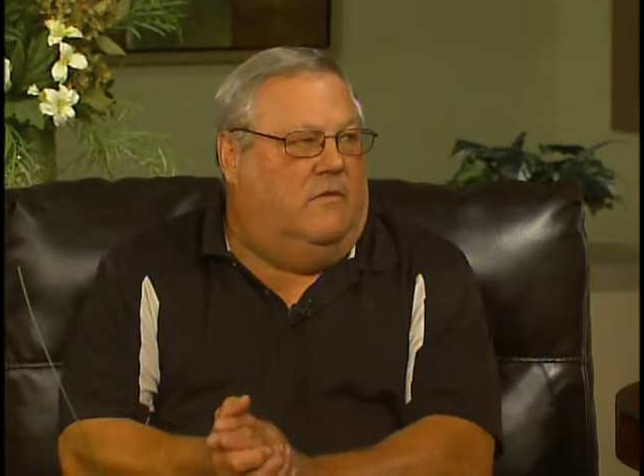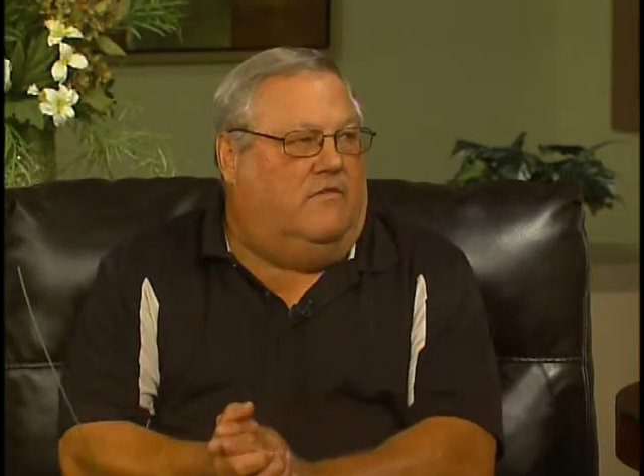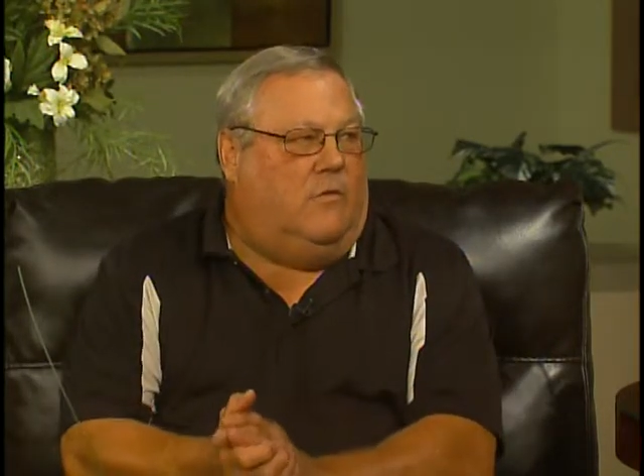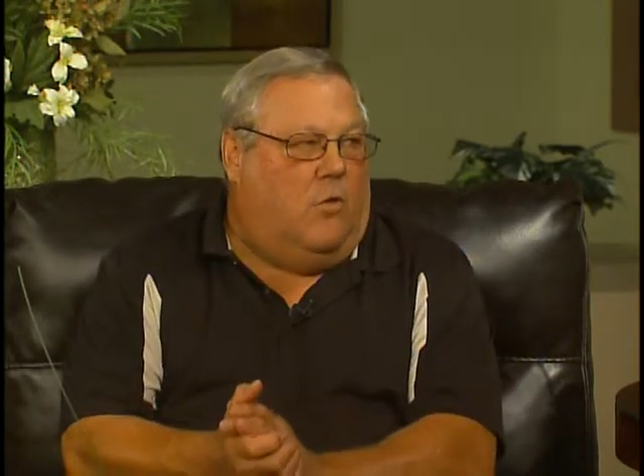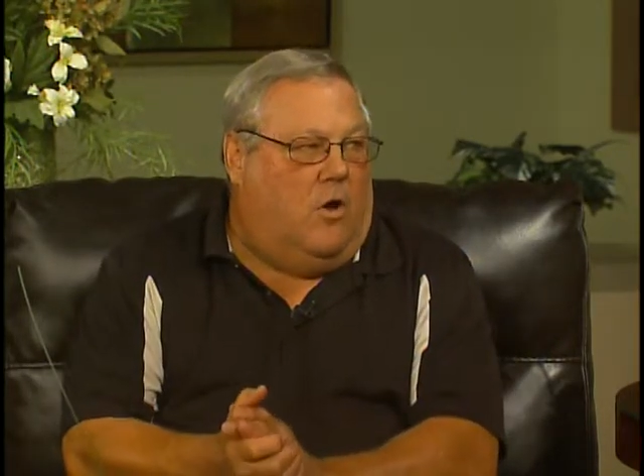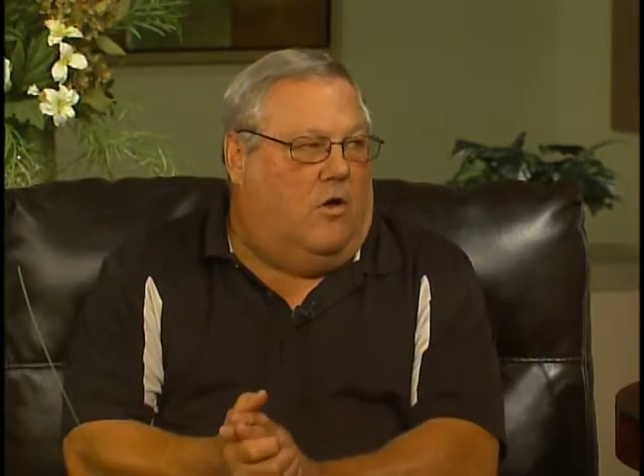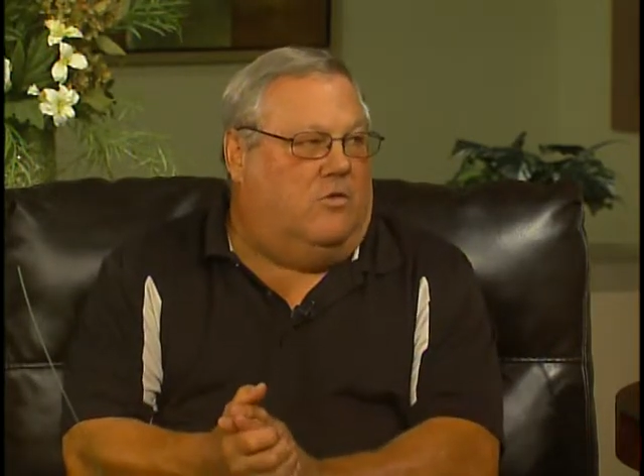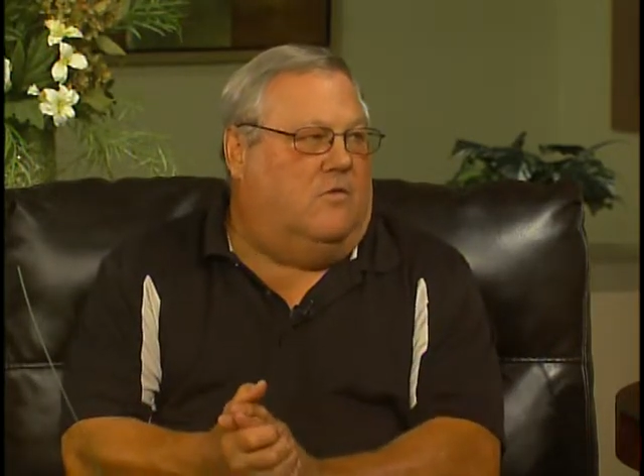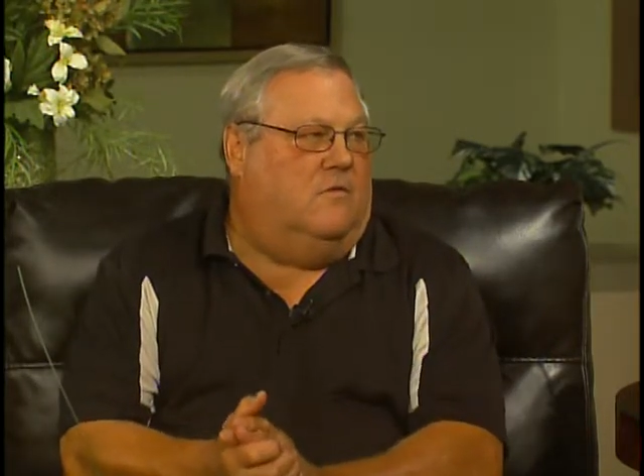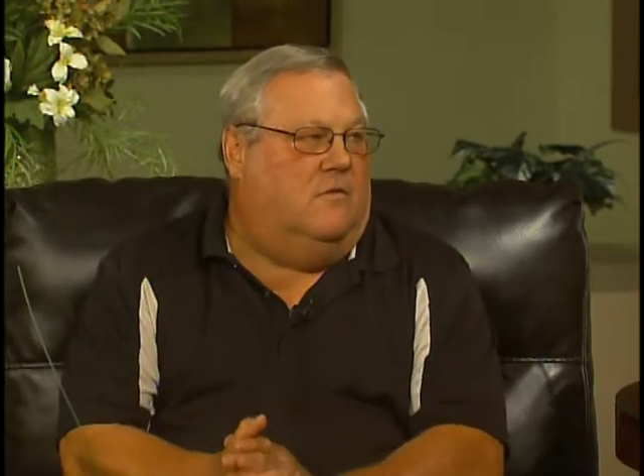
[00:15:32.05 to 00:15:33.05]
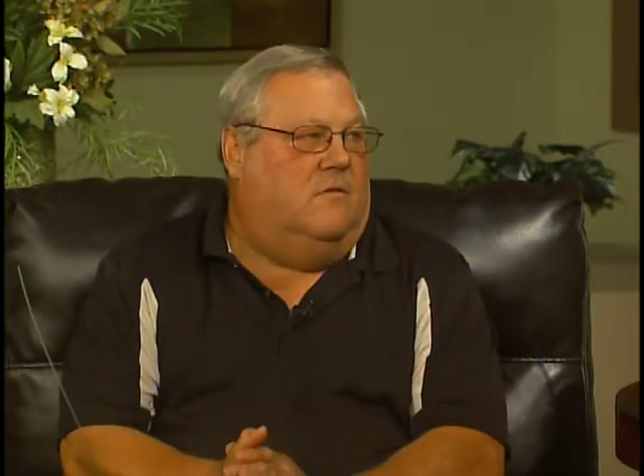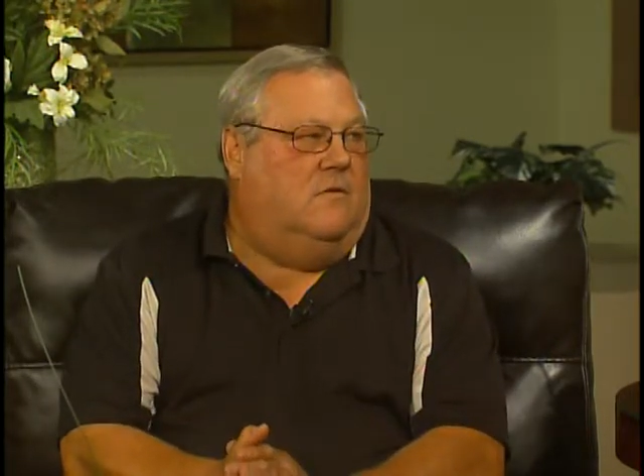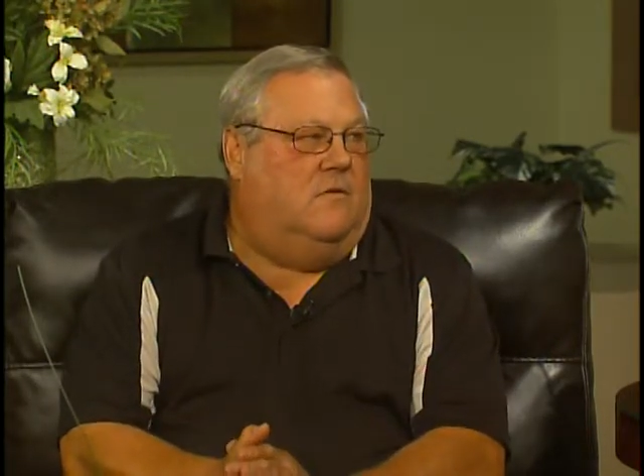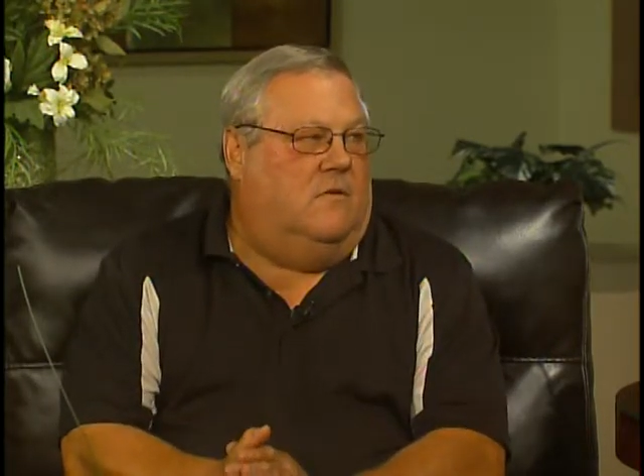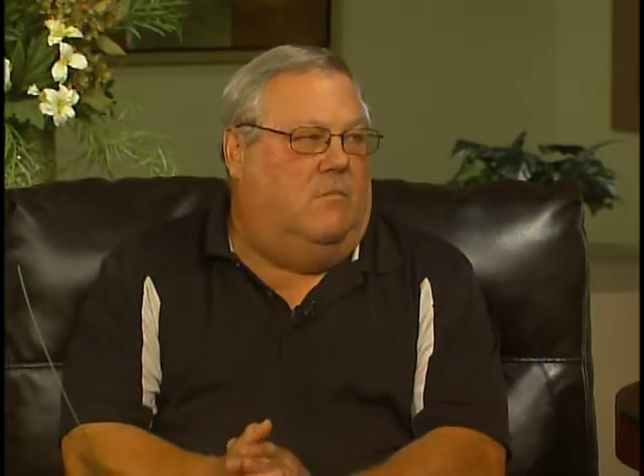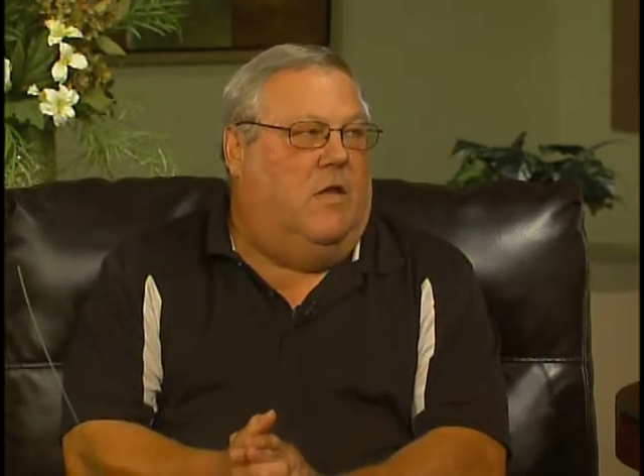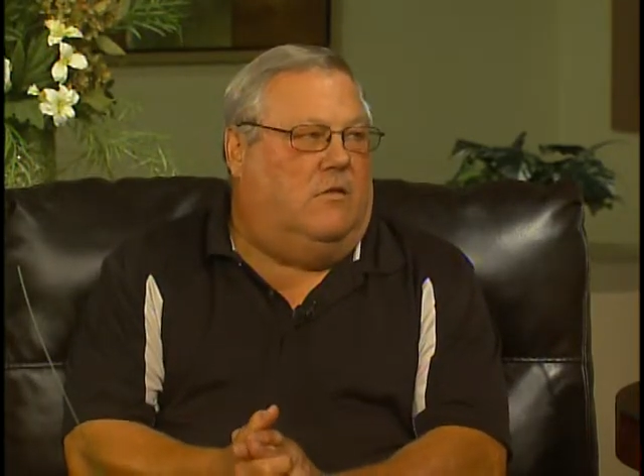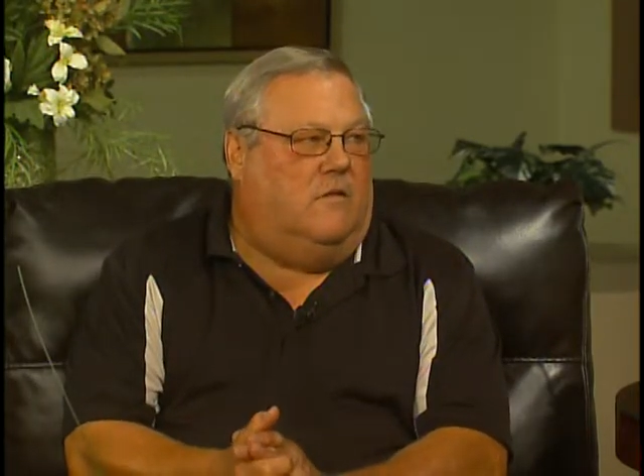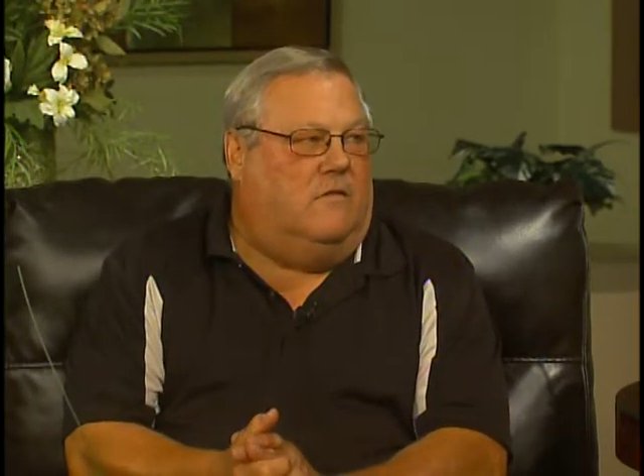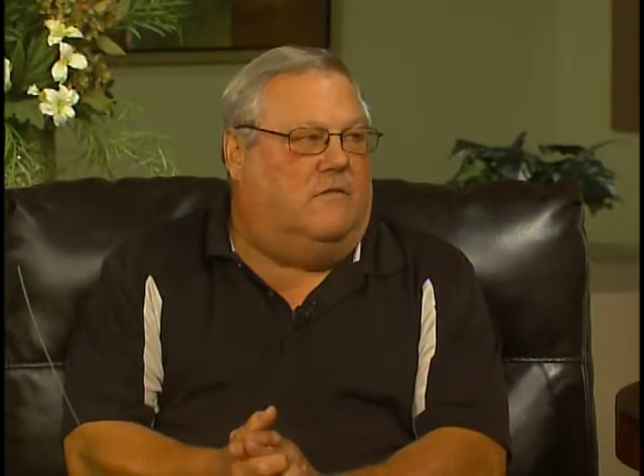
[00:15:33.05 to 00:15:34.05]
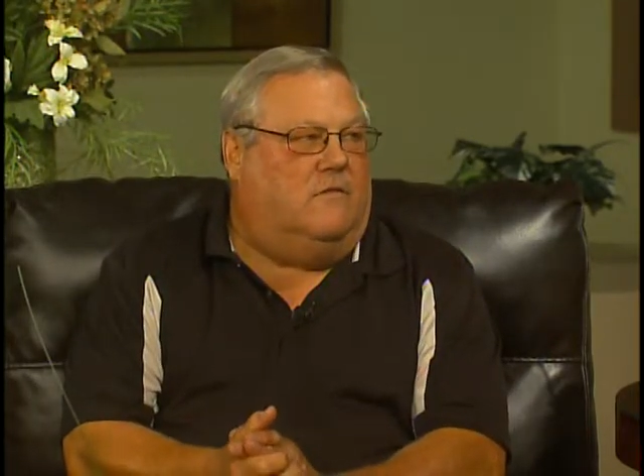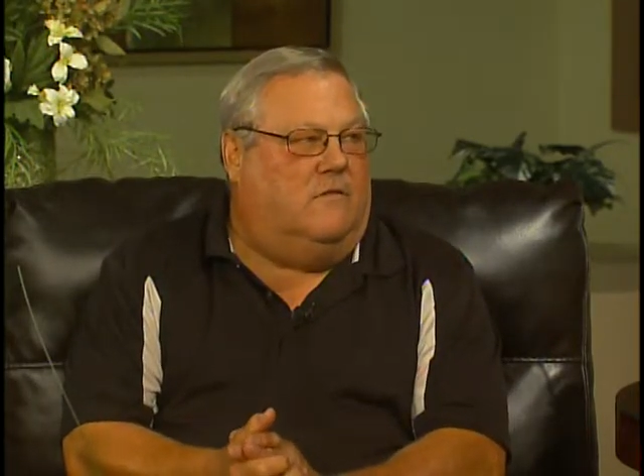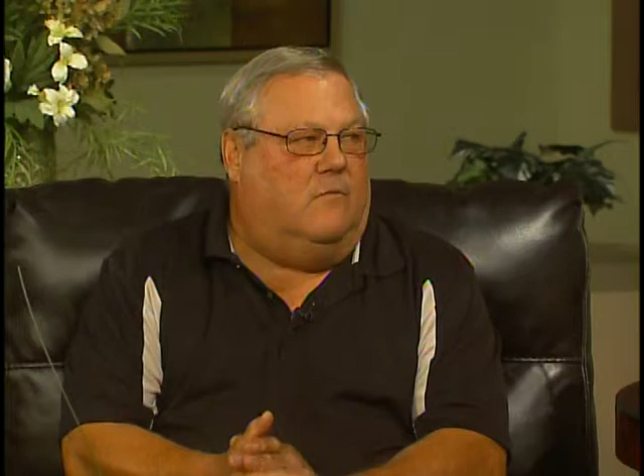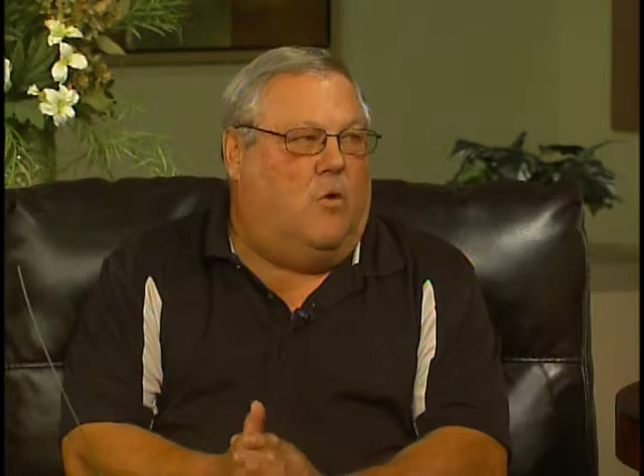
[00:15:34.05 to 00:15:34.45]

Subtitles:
squash, melons,